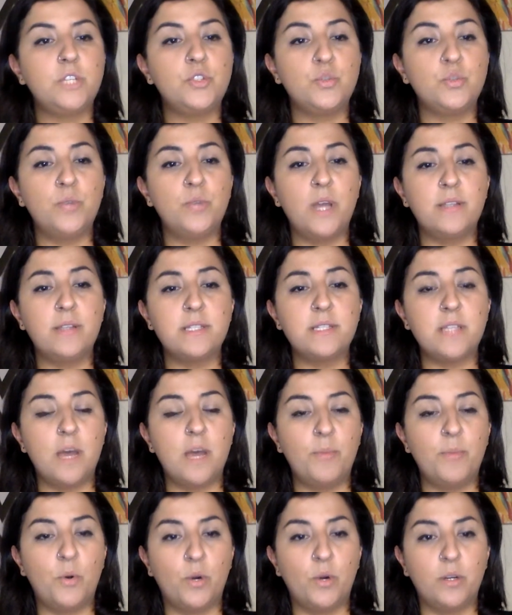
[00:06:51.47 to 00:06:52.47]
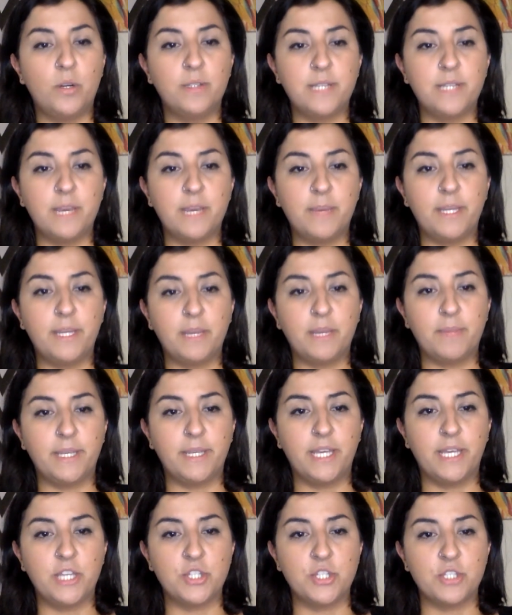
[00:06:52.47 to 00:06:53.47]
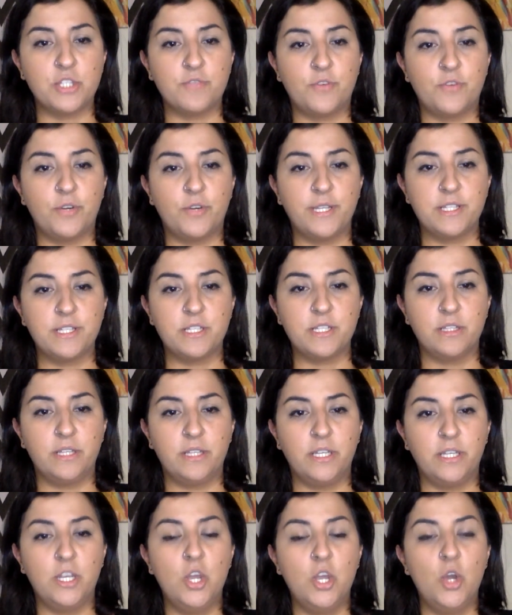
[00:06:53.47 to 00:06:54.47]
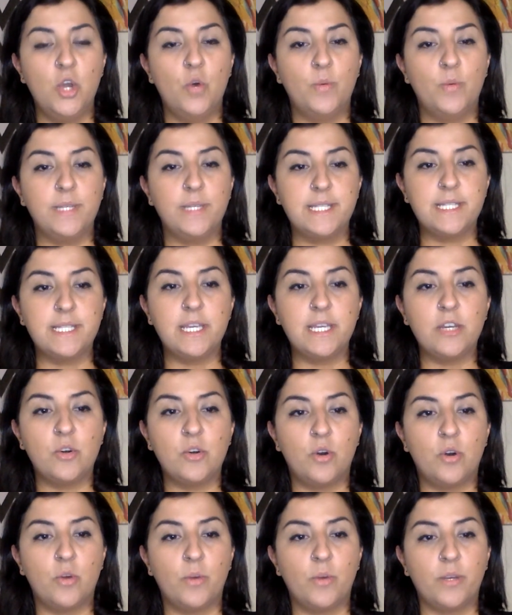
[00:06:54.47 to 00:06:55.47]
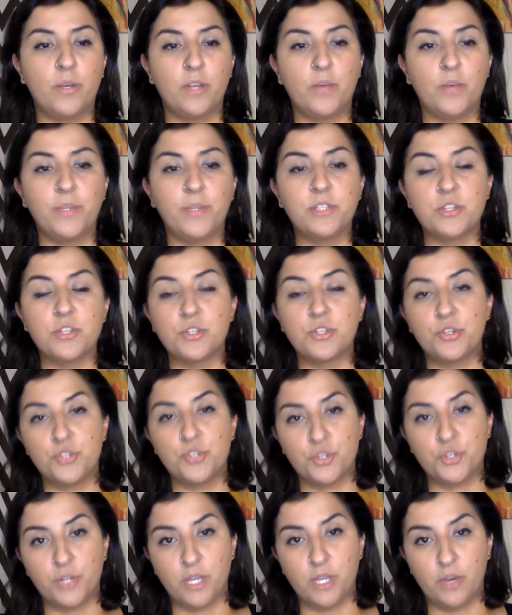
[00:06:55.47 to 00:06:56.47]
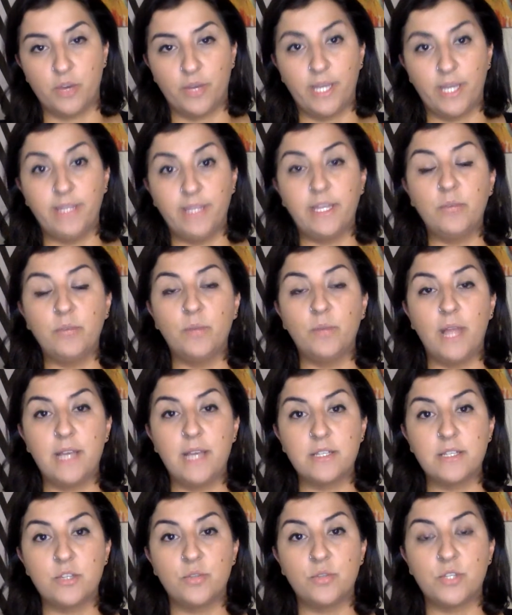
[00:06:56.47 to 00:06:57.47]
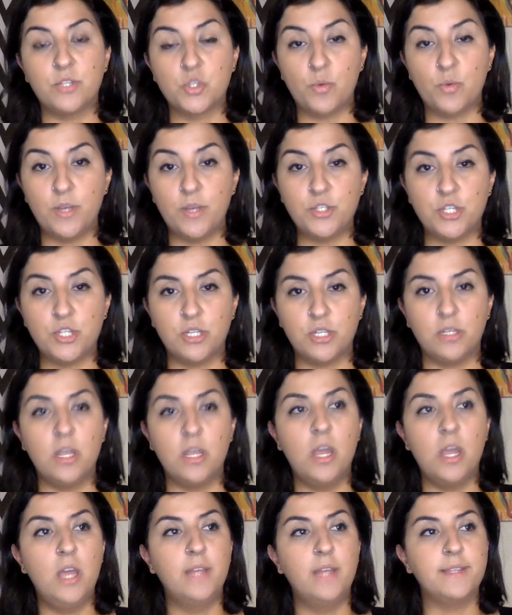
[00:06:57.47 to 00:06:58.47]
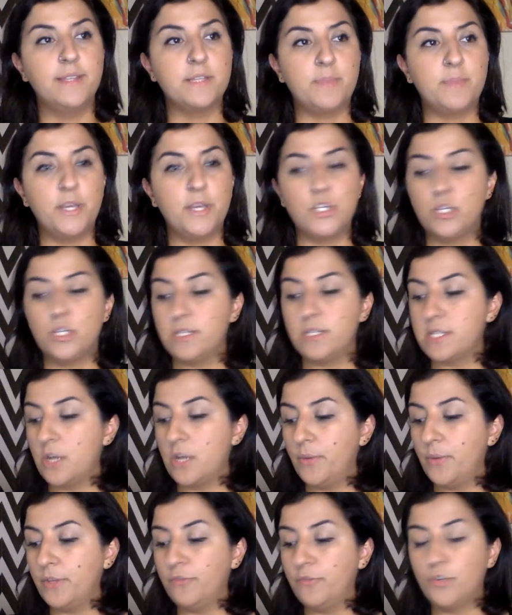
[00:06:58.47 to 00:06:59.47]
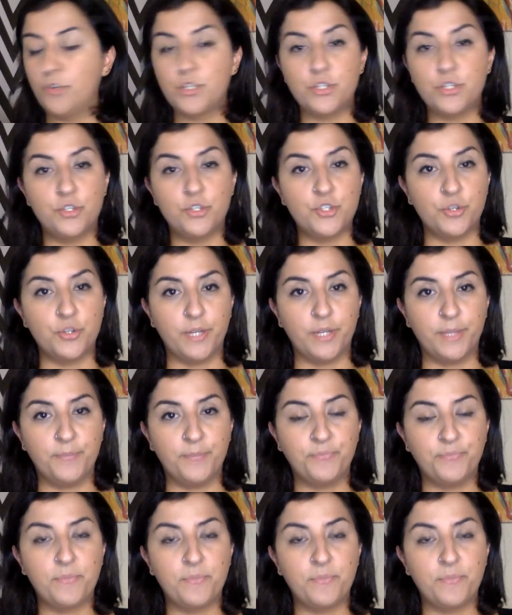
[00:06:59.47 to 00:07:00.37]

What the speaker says: Do not stop oral diabetic medications for insulin when sick or when going to surgery. Okay, they will ask you this question. This patient is going for surgery